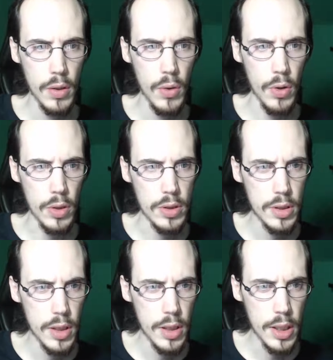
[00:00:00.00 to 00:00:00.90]
course,
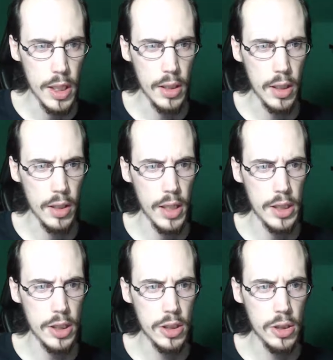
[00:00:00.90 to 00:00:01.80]

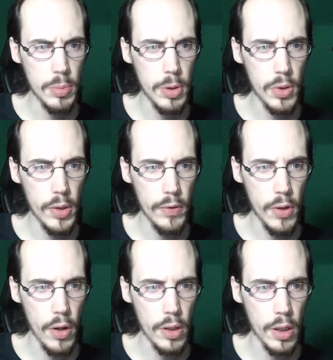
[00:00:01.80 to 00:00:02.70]
that's assuming you live
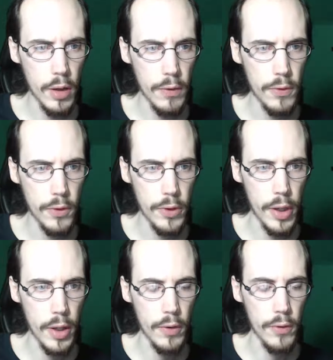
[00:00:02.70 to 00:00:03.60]
long enough
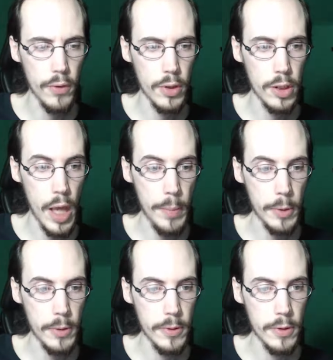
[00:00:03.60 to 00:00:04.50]
for it to
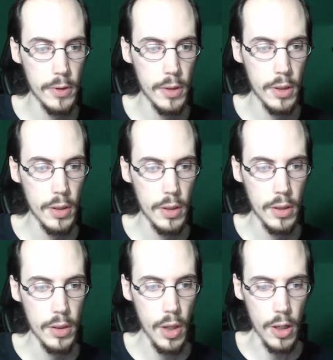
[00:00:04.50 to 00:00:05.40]
happen.
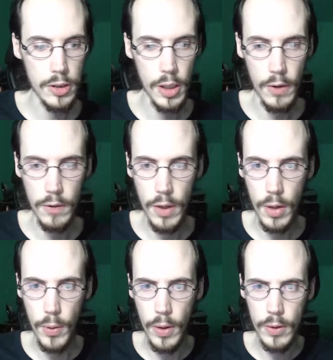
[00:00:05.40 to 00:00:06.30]
Hawks like flying
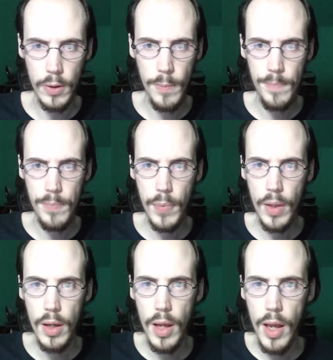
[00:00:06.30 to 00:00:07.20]
around.
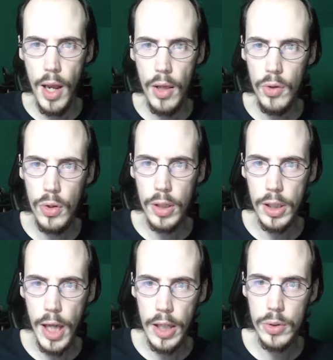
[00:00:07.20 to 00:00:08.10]
Hey, look, a
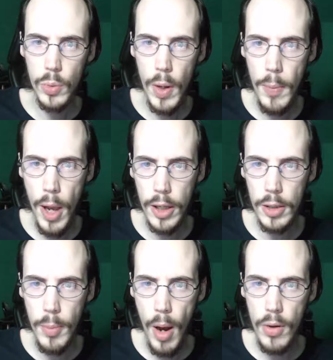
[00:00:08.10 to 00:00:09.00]
castle way back in the
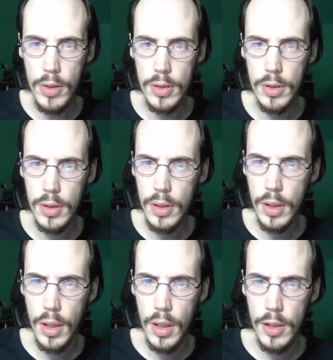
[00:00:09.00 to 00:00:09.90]
mountains.
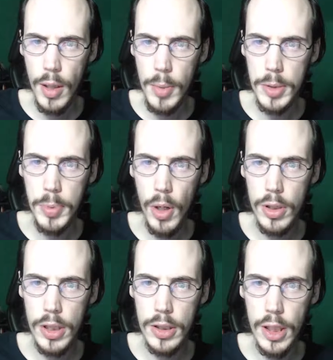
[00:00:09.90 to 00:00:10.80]
That must be our
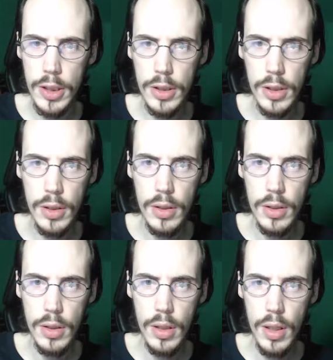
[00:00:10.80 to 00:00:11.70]
destination.
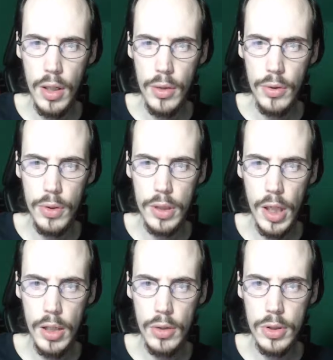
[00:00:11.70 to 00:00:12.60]
It looks
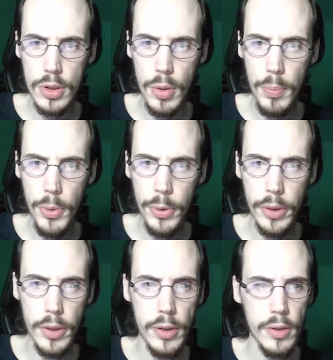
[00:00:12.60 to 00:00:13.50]
like they're still
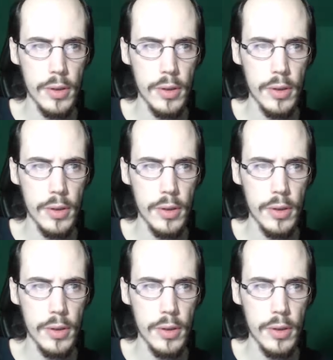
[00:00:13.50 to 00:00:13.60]
building it.